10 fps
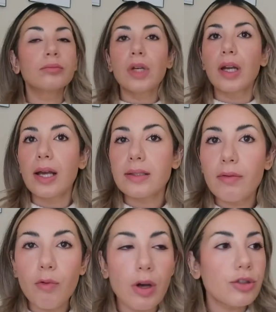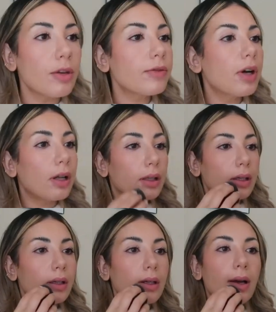It has a wash of
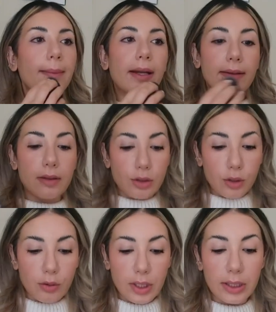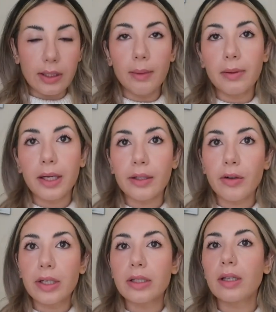color. I mean, I didn't use any lip liner or
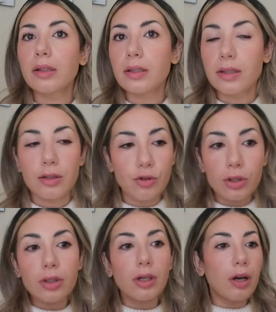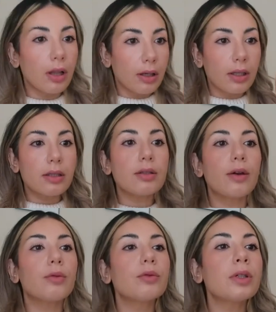anything. This is just the color on its
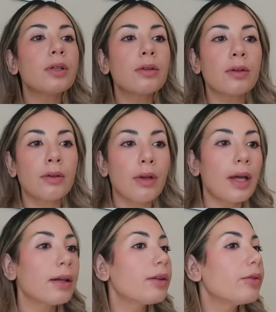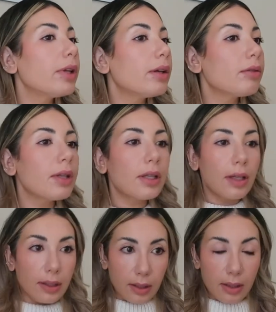own. And I really, really
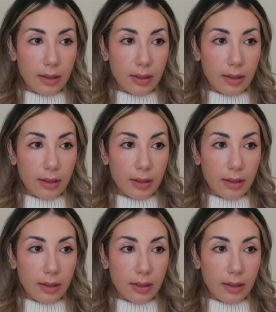like it.